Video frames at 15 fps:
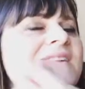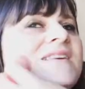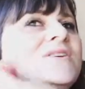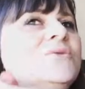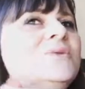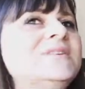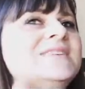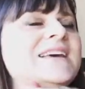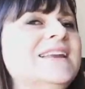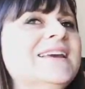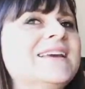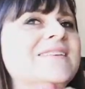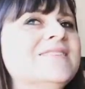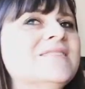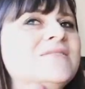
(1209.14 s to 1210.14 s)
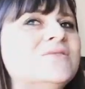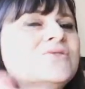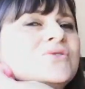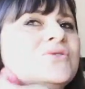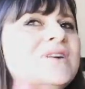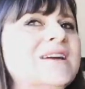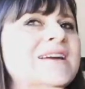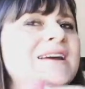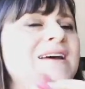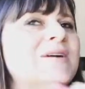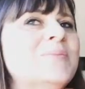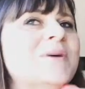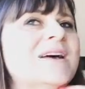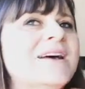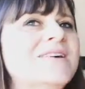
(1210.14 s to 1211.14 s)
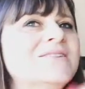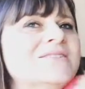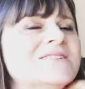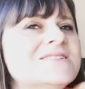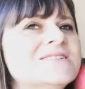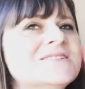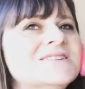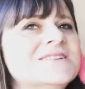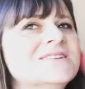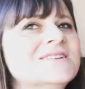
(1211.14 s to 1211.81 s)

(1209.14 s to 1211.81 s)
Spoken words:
You were telling us a story about